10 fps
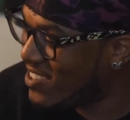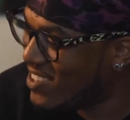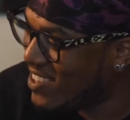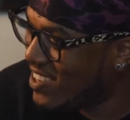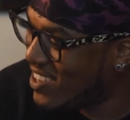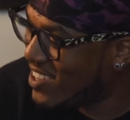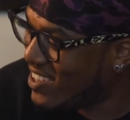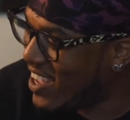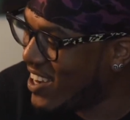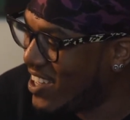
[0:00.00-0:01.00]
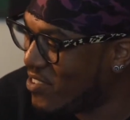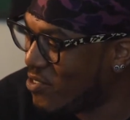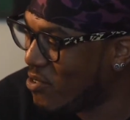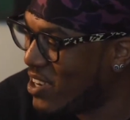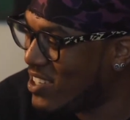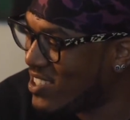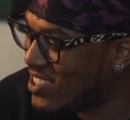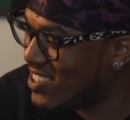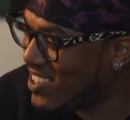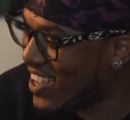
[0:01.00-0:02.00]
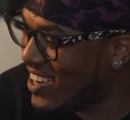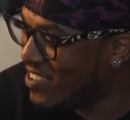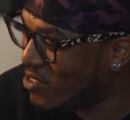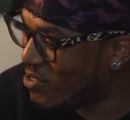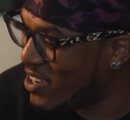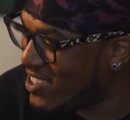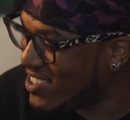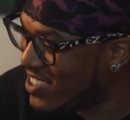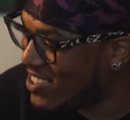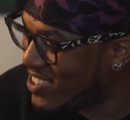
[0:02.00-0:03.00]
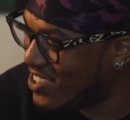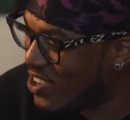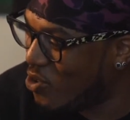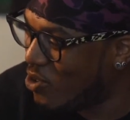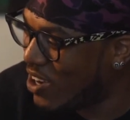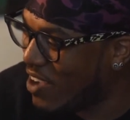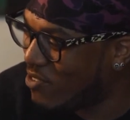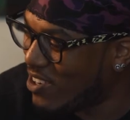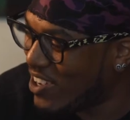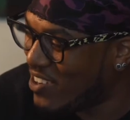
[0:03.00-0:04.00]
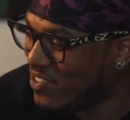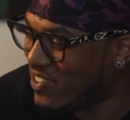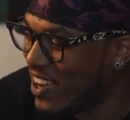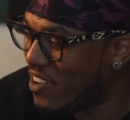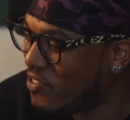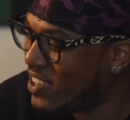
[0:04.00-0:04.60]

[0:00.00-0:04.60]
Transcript: They ain't even reached no level of nothing